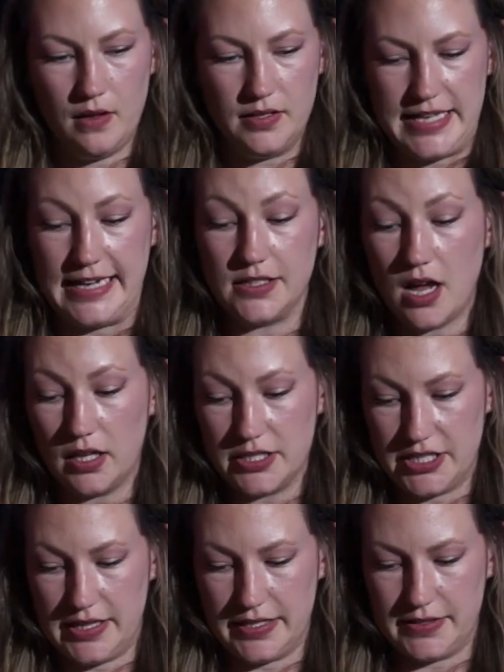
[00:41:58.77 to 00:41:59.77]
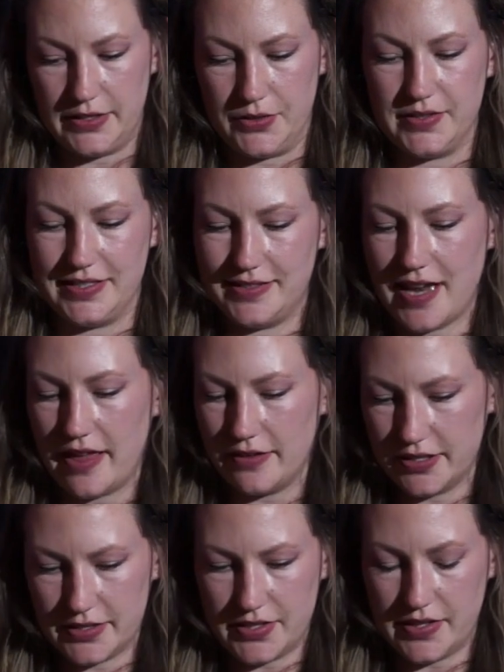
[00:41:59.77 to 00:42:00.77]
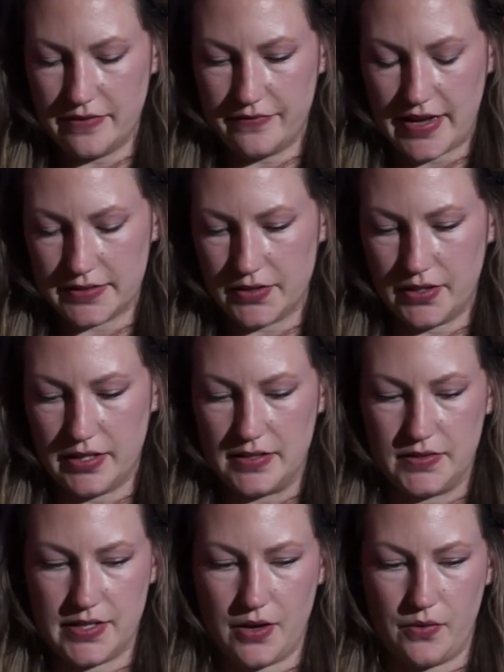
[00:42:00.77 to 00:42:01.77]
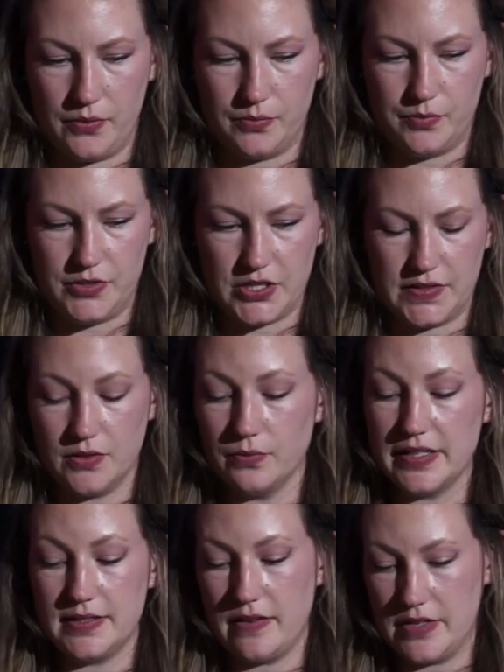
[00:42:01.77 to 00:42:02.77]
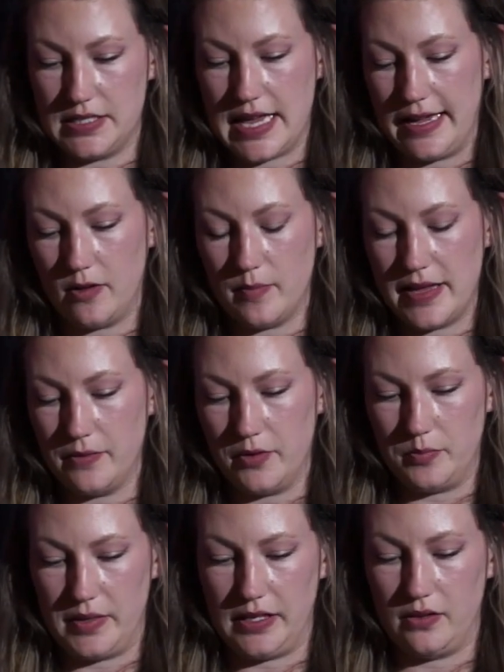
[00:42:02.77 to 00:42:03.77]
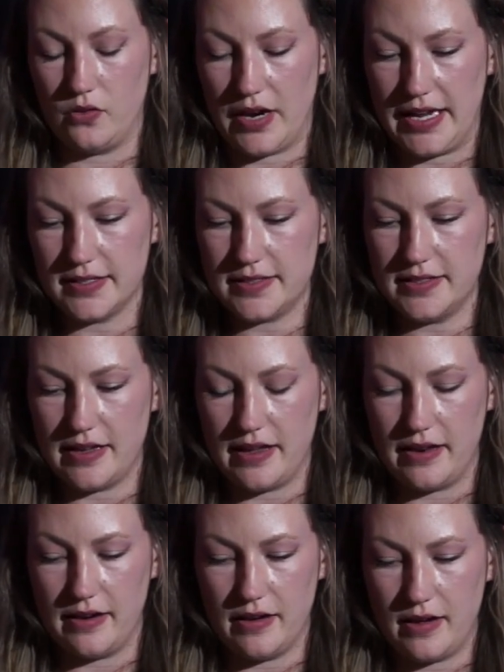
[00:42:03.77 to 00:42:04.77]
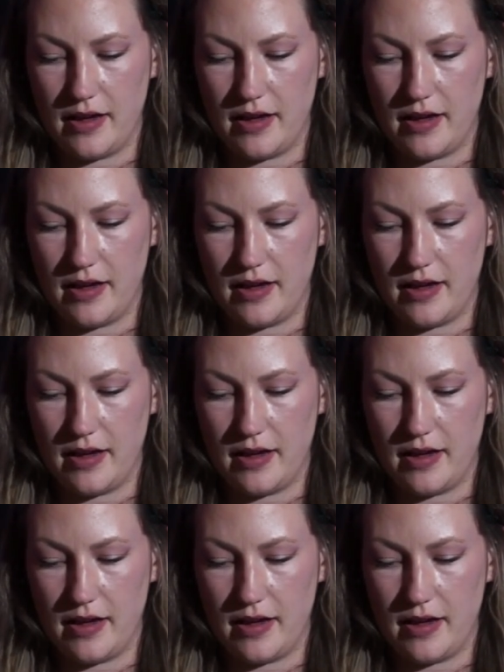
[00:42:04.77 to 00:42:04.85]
technology that's used is tethered to the vessel, and so just the risk of entanglement would be great and